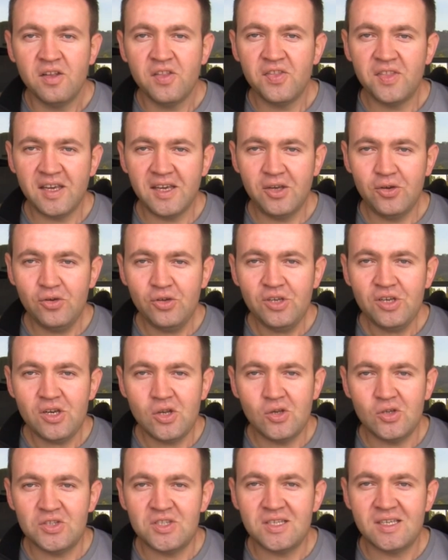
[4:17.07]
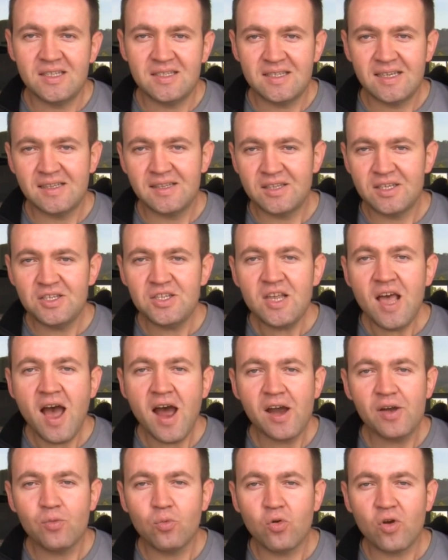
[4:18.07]
The good news is that this
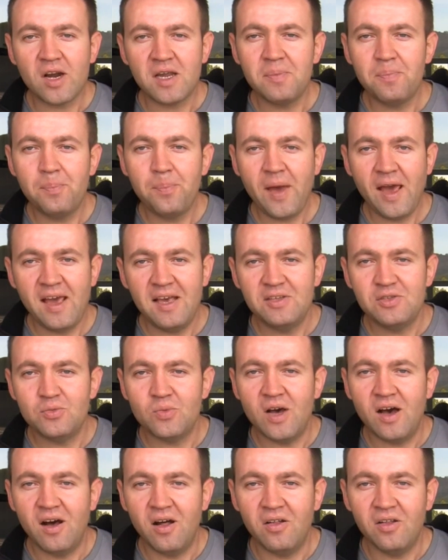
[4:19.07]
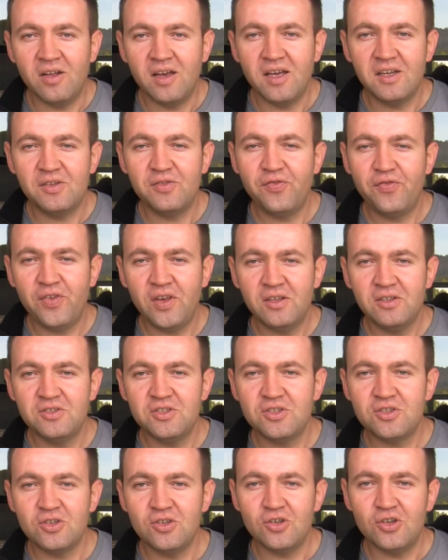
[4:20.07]
hard work pays well, it
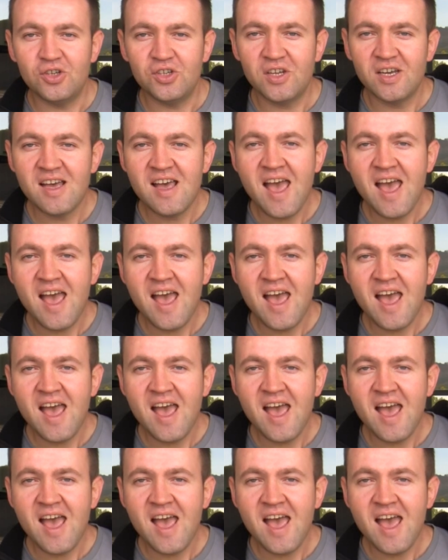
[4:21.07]
feels good,